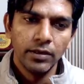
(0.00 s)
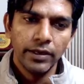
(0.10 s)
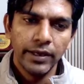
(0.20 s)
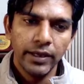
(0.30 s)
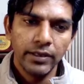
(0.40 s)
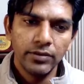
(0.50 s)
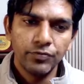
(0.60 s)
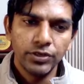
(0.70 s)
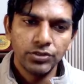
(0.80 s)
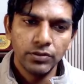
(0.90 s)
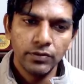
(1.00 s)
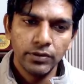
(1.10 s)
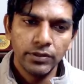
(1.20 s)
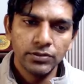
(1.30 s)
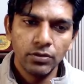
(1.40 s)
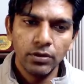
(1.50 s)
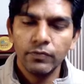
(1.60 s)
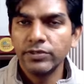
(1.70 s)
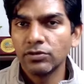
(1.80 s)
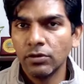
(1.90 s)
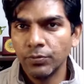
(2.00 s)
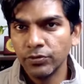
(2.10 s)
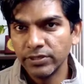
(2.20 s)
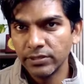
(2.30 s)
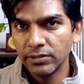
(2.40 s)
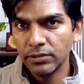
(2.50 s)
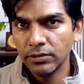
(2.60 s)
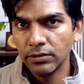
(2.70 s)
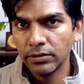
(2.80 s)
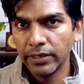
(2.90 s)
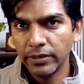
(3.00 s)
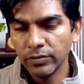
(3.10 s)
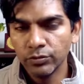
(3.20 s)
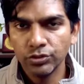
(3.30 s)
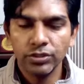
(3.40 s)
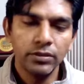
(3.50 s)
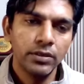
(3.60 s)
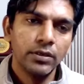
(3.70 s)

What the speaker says: And the friction is always opposes the relative motion.